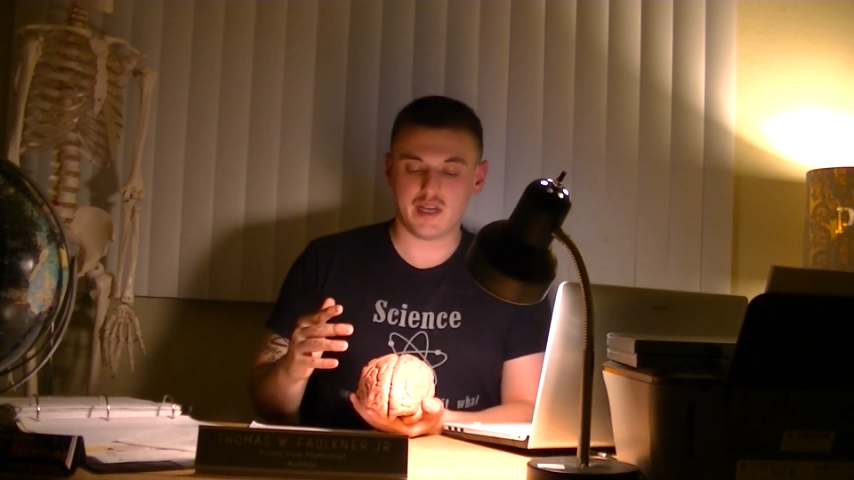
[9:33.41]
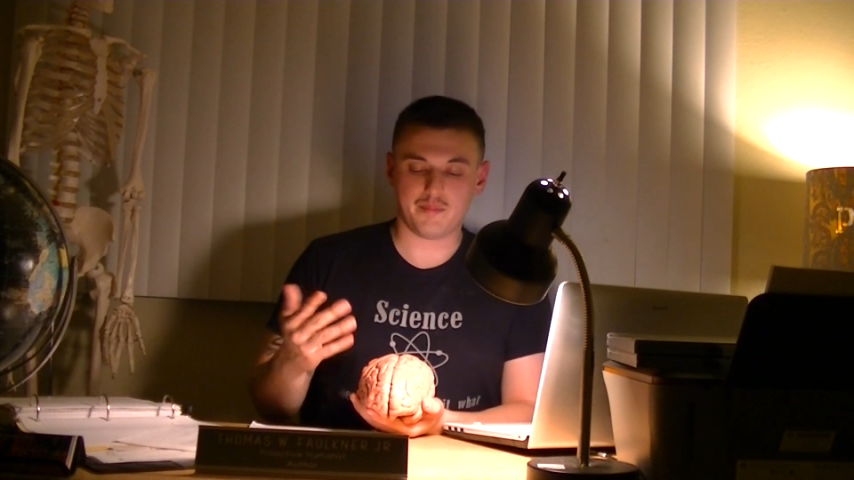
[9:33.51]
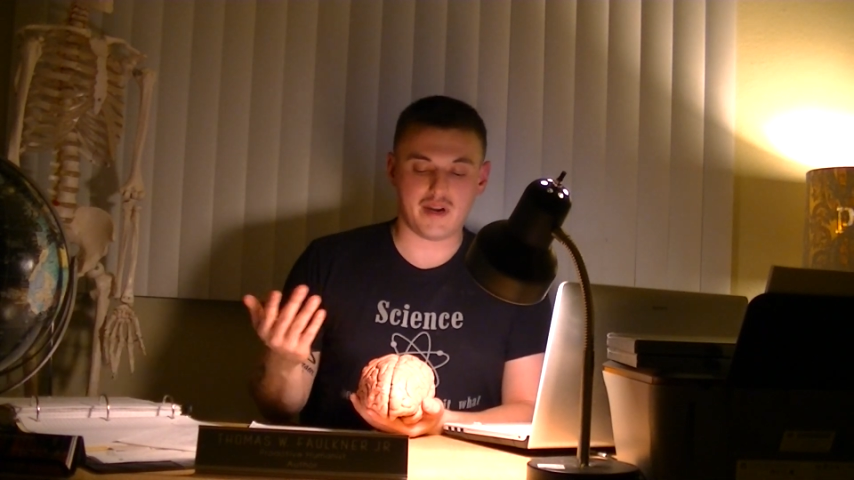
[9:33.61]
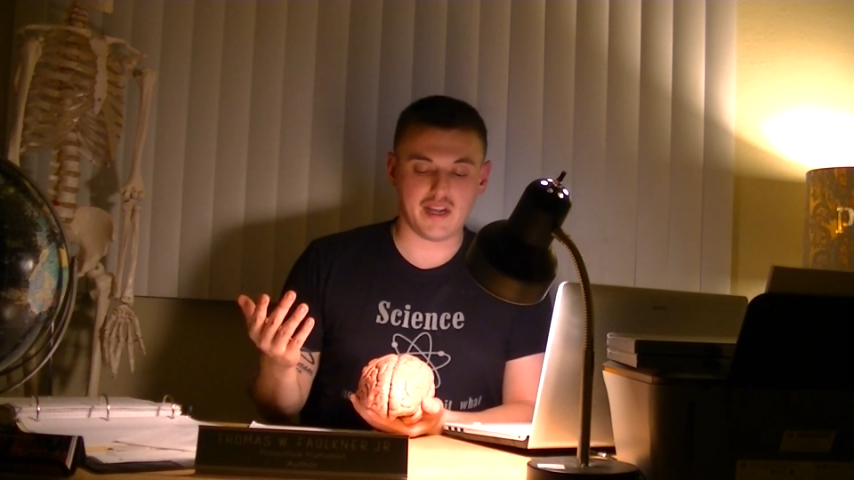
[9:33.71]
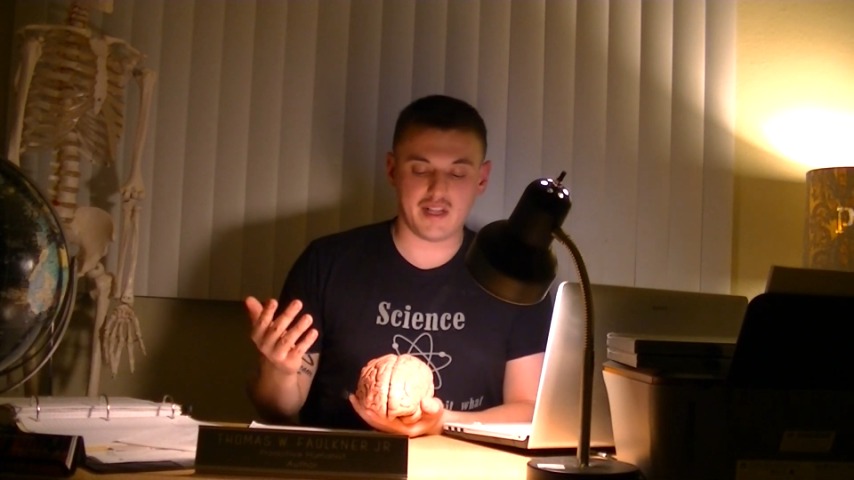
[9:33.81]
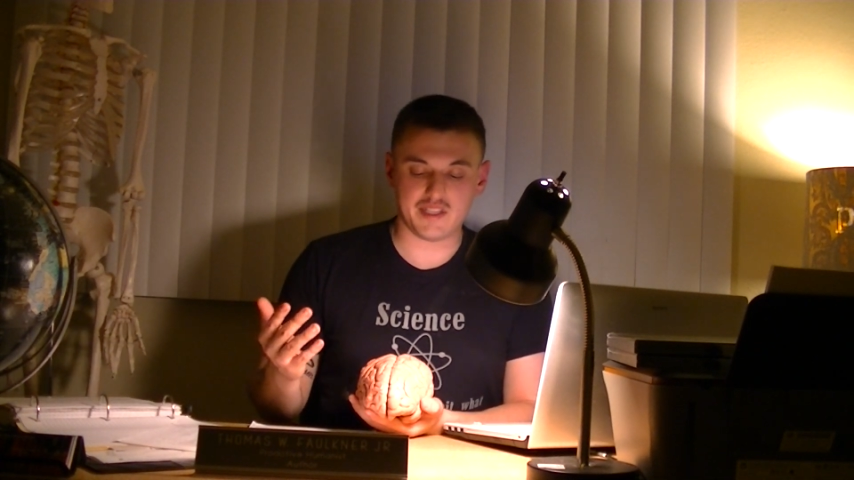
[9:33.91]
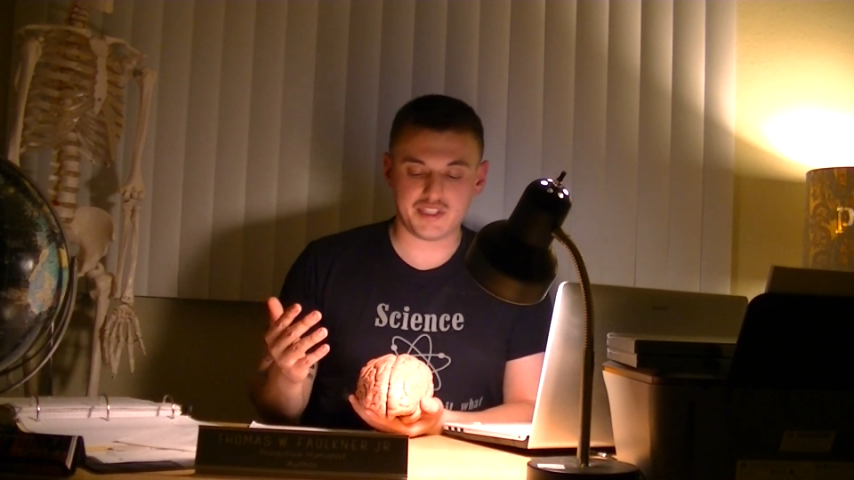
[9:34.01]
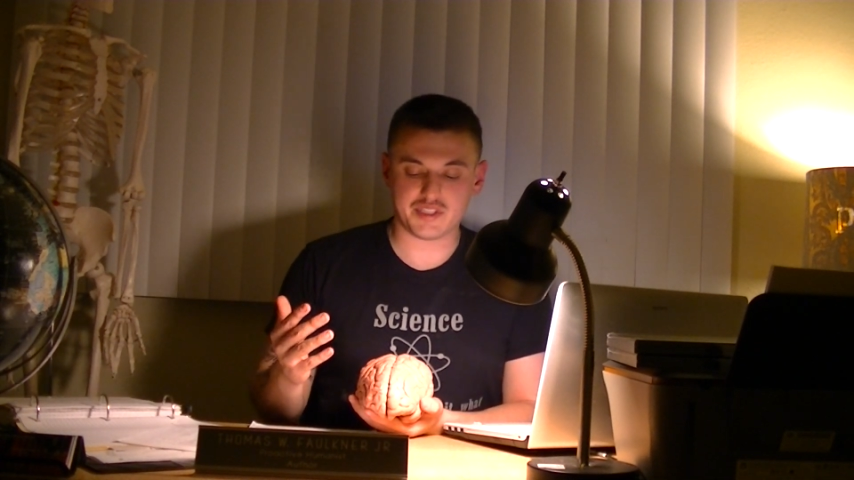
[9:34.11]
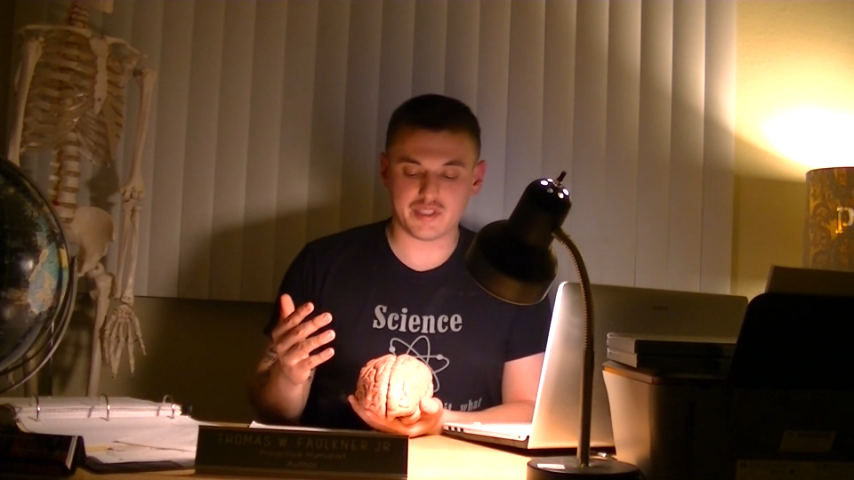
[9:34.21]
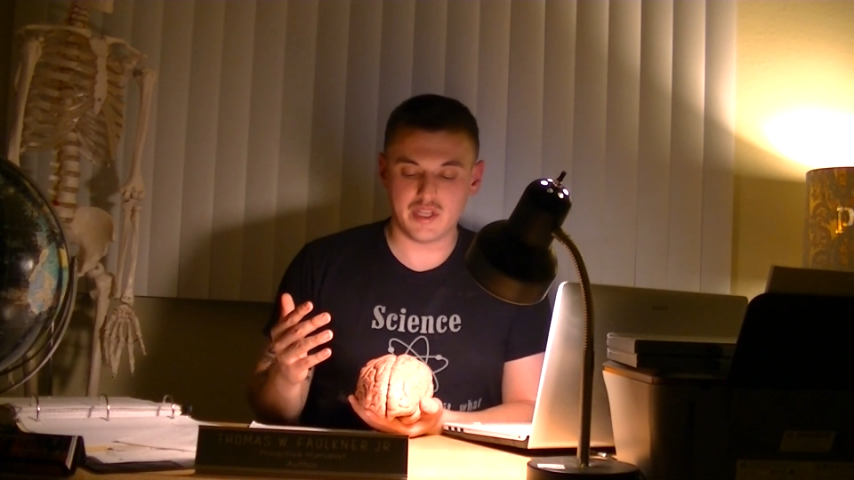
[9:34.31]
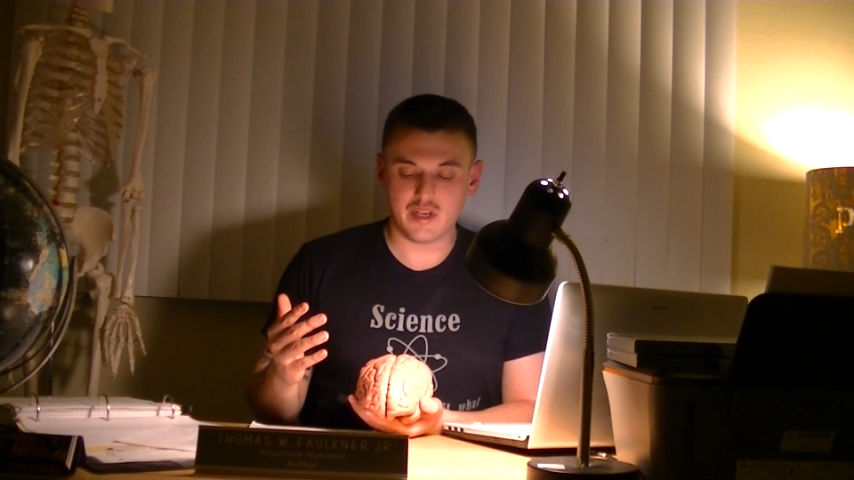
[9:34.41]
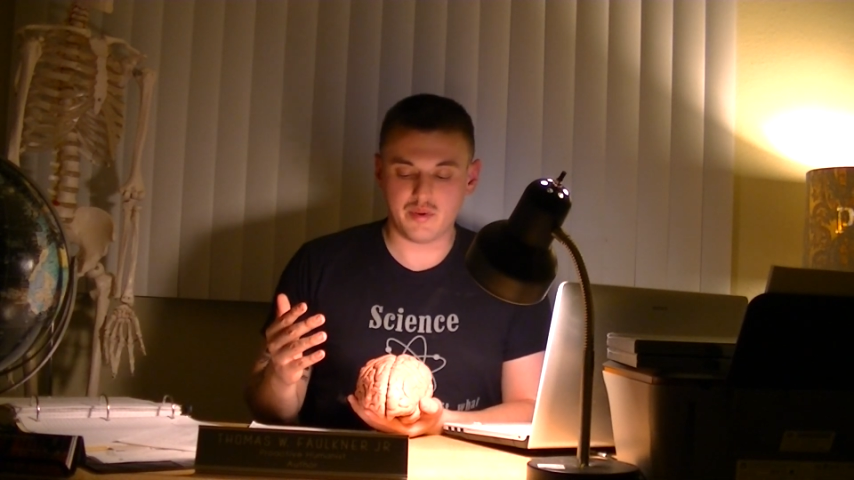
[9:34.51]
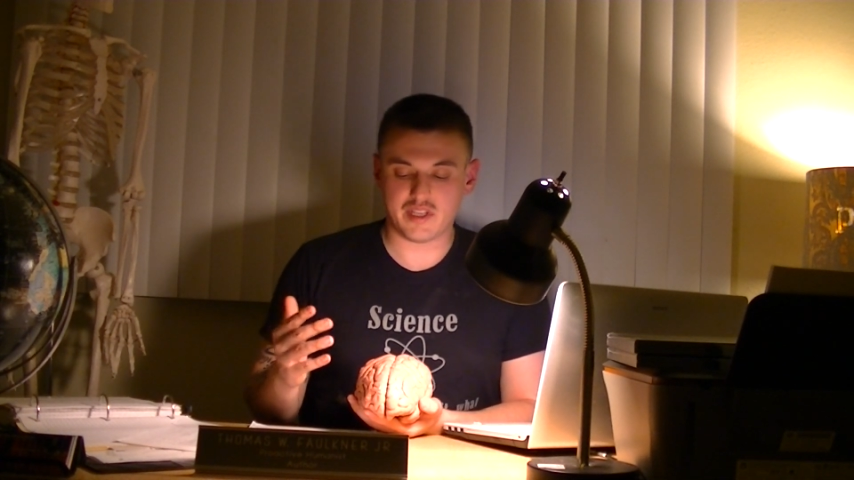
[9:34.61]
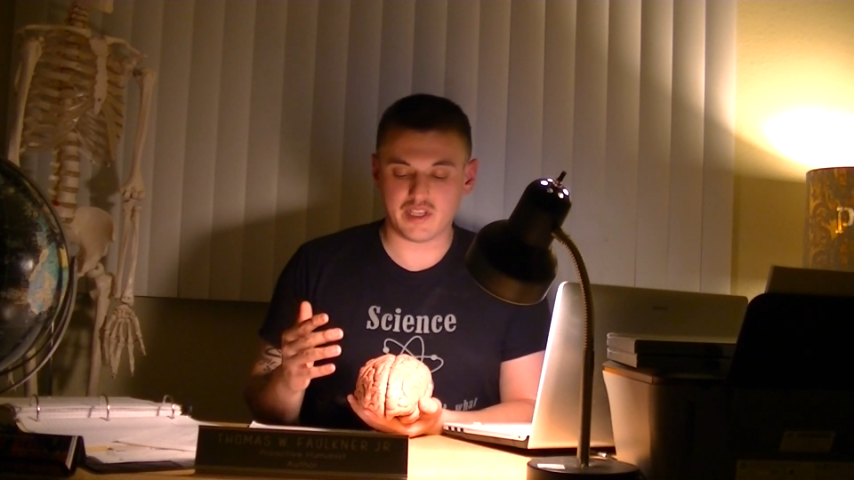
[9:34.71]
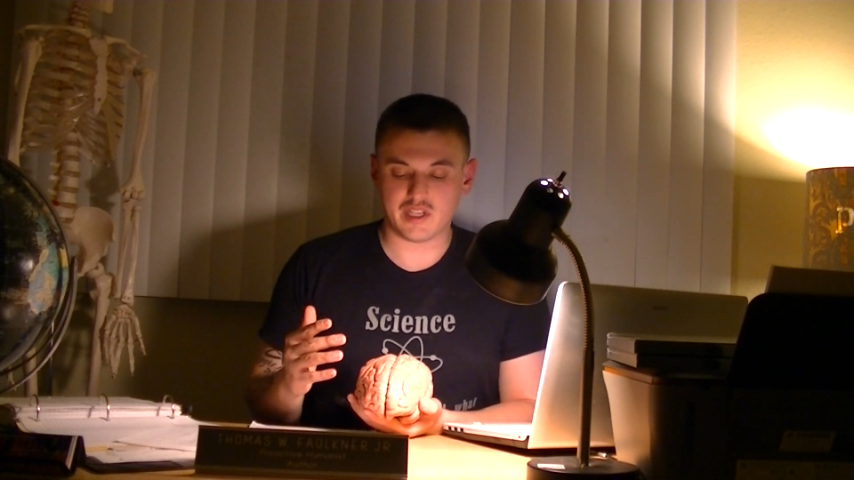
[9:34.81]
biologists,
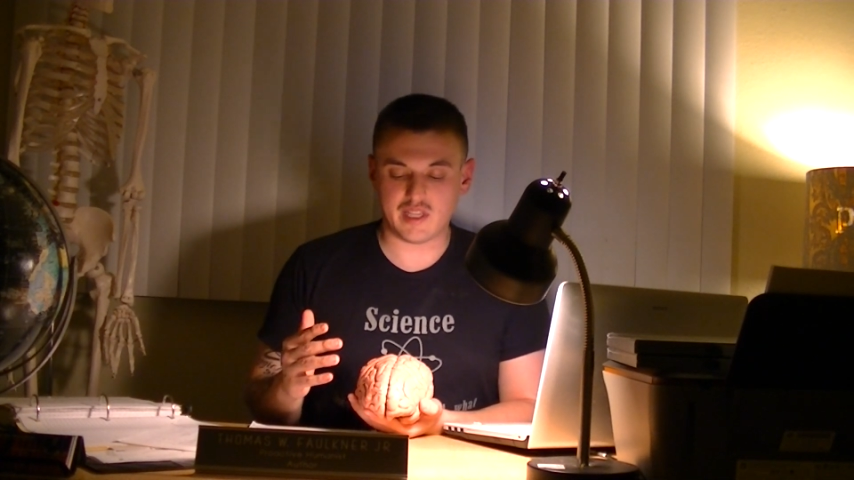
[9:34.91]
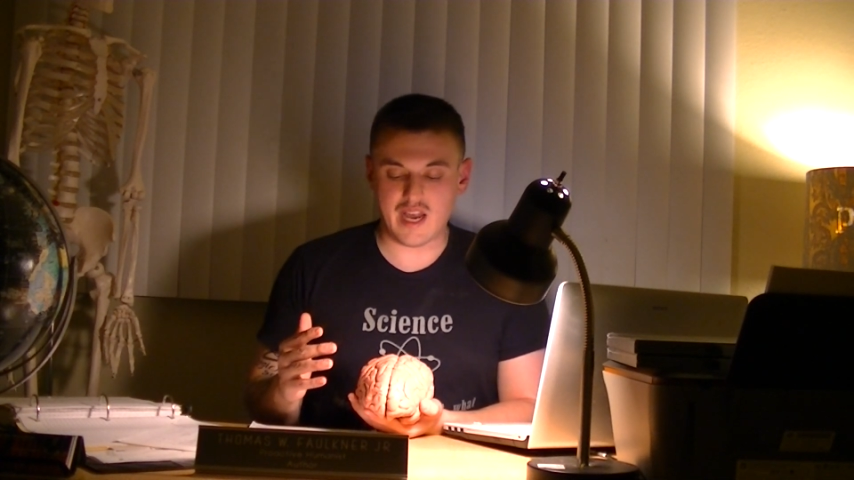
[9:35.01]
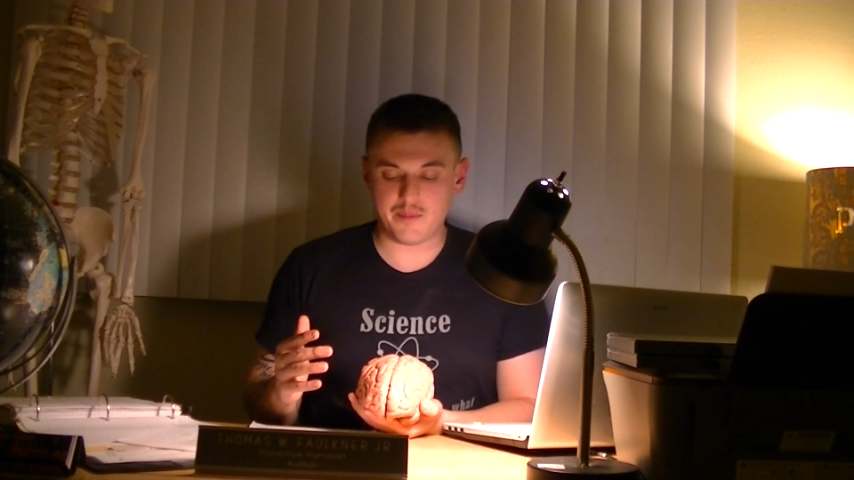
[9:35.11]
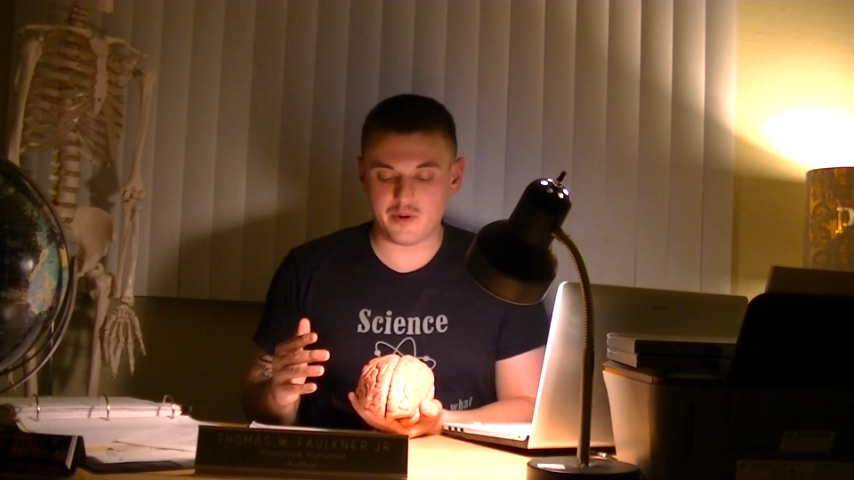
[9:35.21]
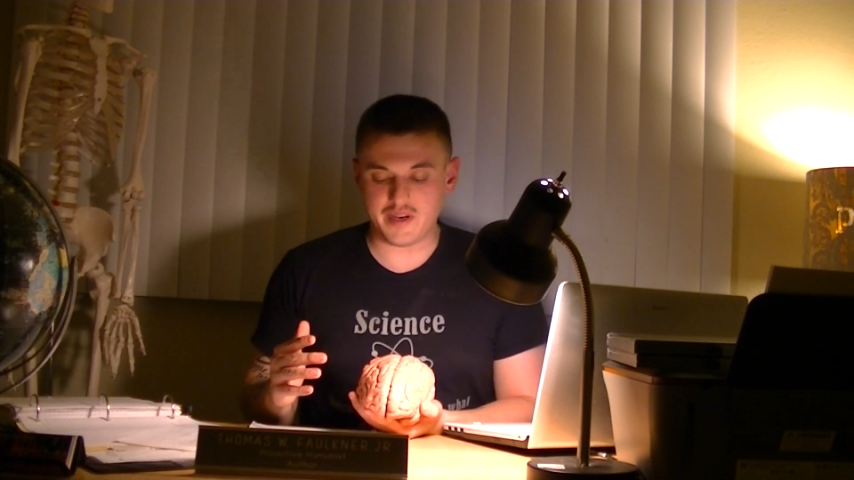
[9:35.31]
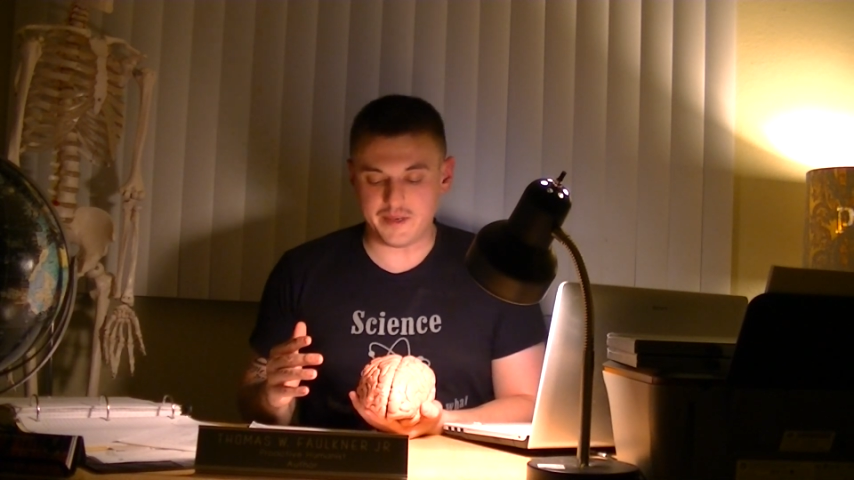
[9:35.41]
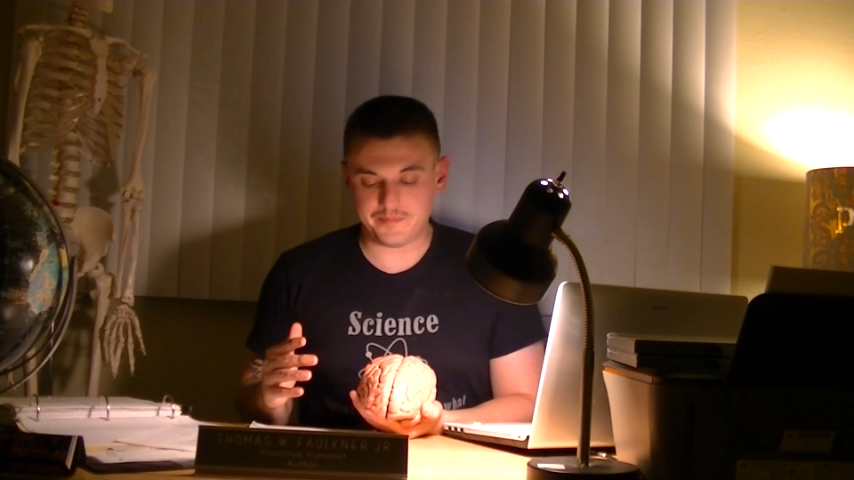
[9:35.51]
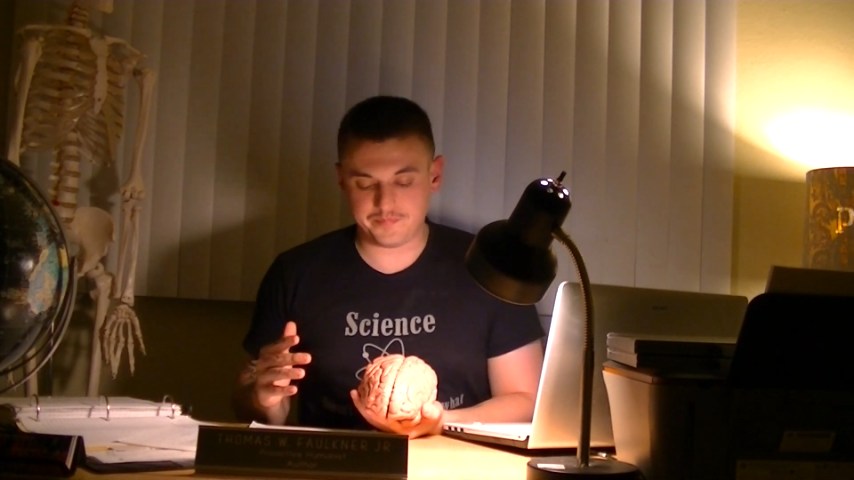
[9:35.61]
we can collaborate